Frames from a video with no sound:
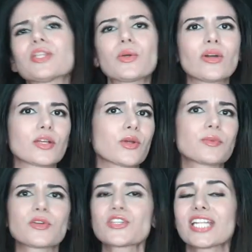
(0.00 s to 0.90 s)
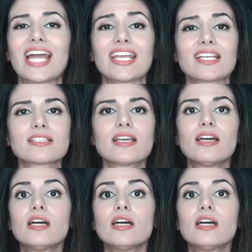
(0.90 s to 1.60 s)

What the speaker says: Bitcoin and crypto shenanigans